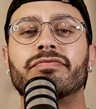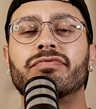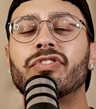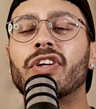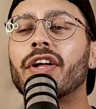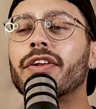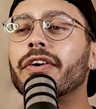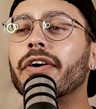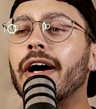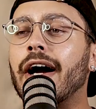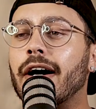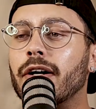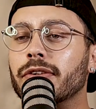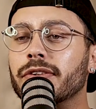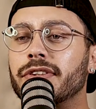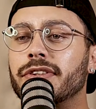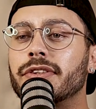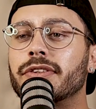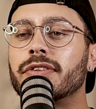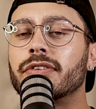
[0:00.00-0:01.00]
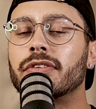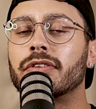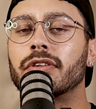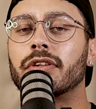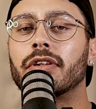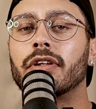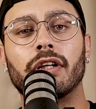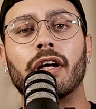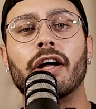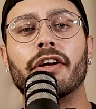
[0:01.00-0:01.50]
Another house.
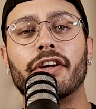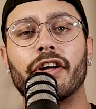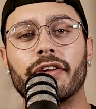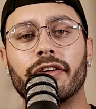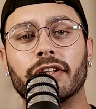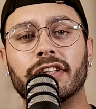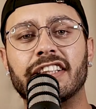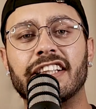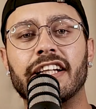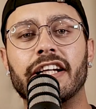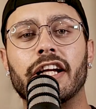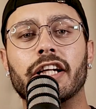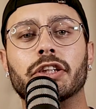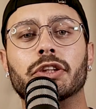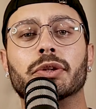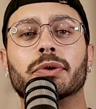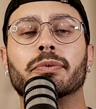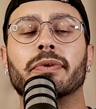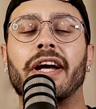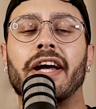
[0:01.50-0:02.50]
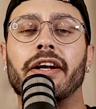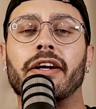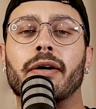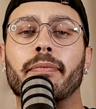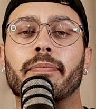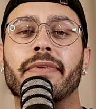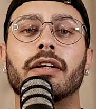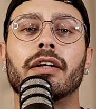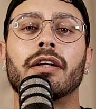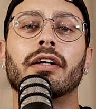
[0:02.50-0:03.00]
Another teenager ran
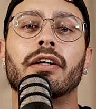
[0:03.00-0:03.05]
up,